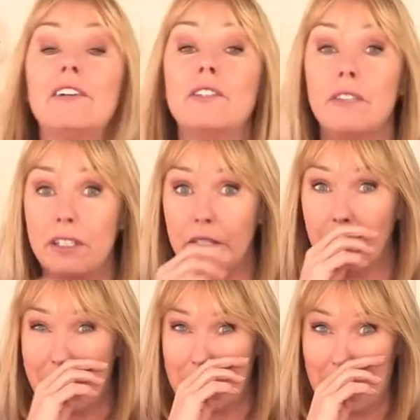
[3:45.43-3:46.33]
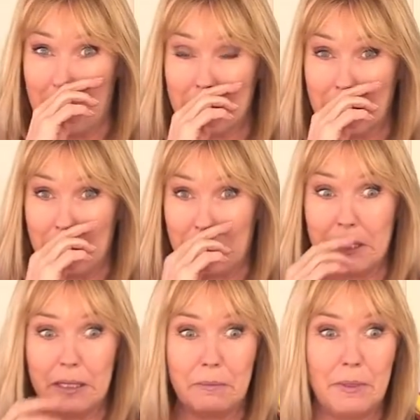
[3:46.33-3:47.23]
I do need to render that, so it's
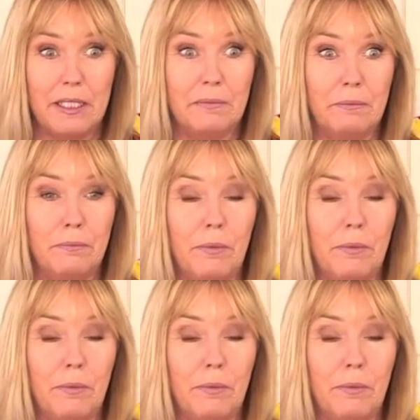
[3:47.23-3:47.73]
going to be